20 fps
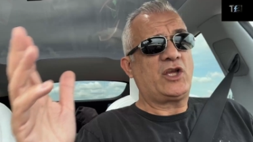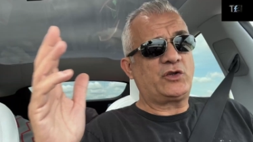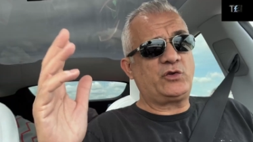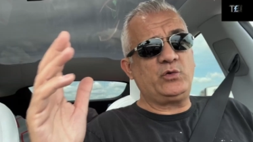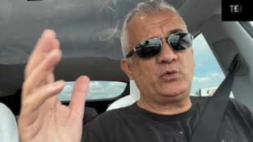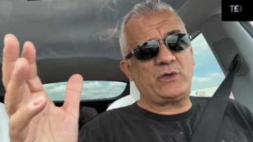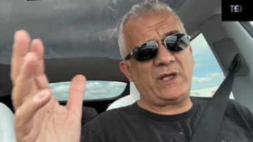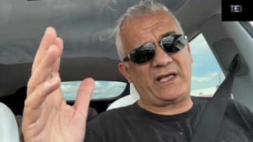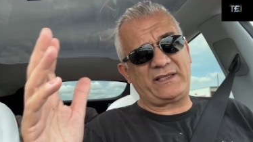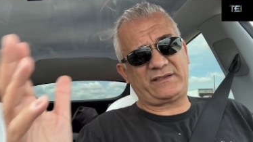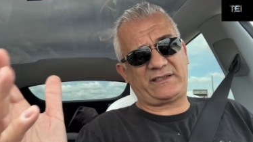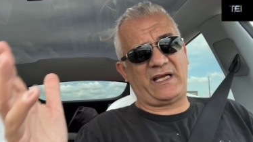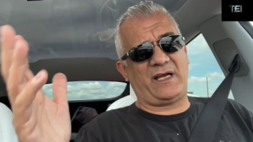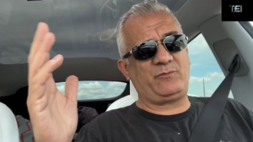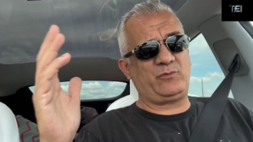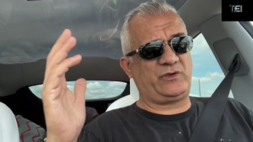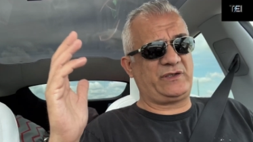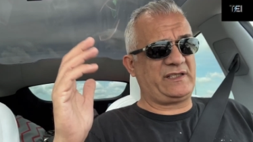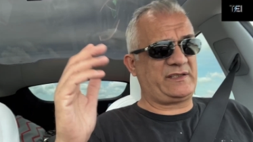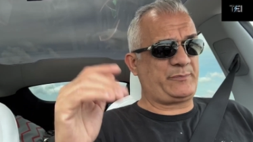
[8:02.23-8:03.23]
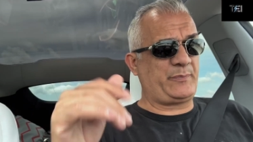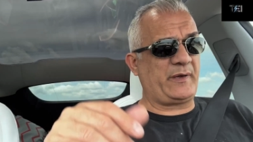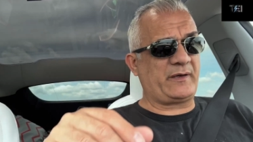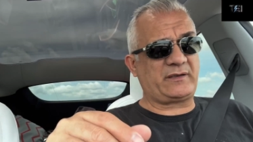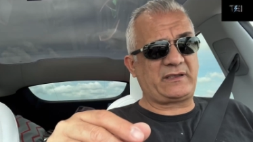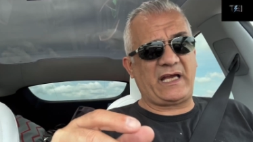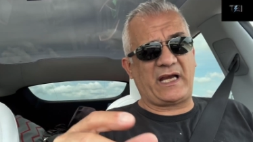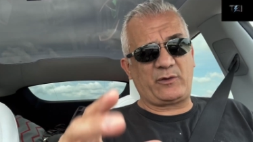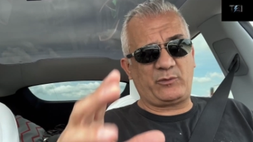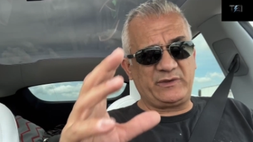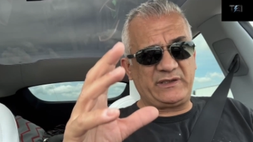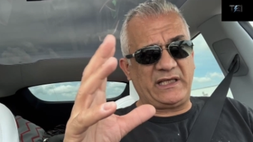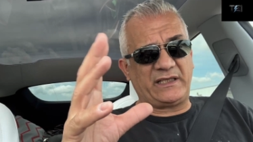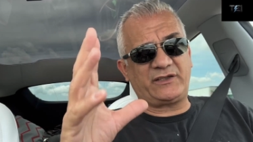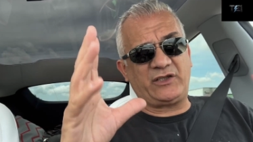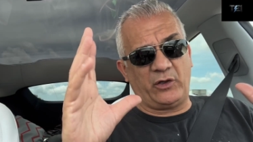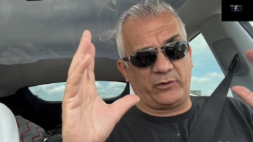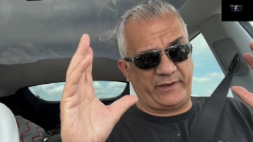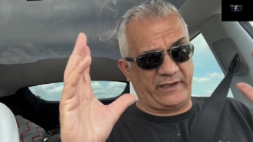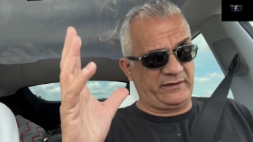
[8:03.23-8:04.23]
do not come with a spare tire, with that
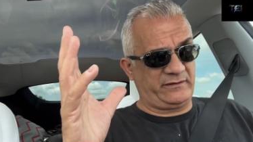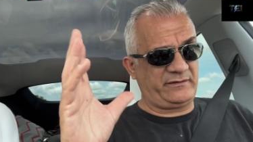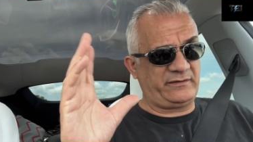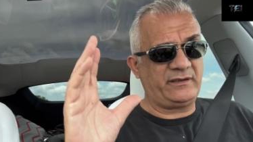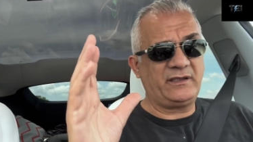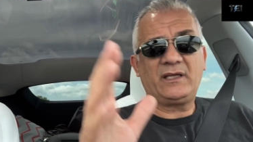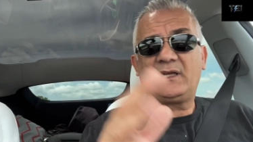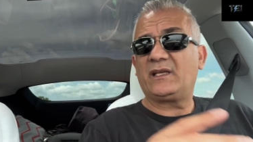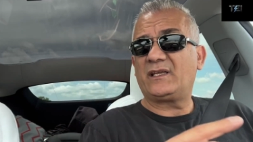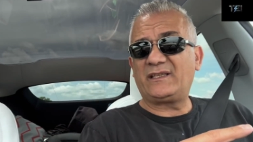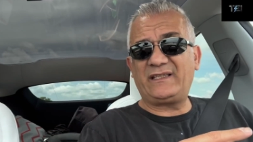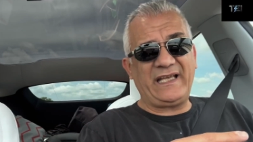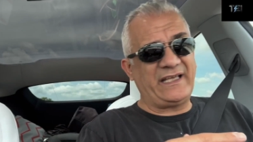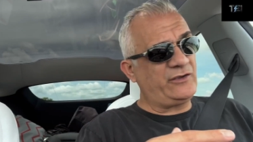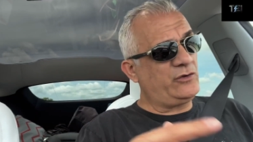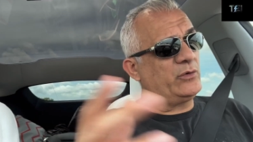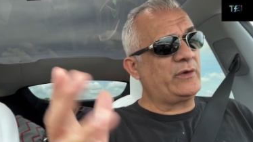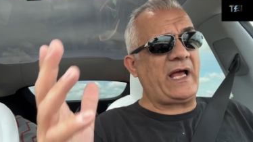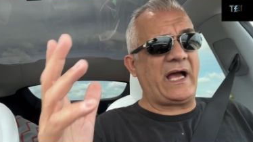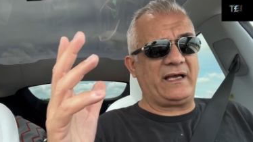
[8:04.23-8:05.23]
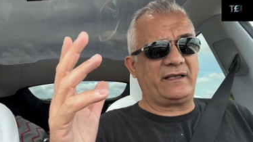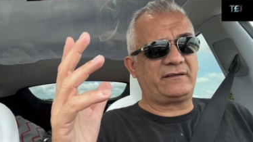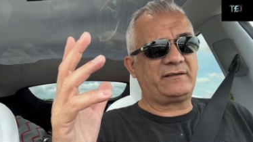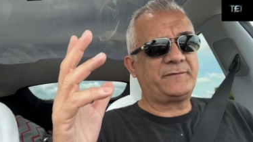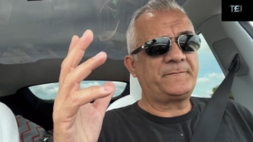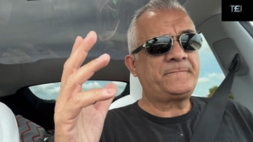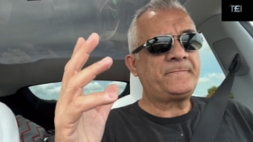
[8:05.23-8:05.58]
donut. They do not.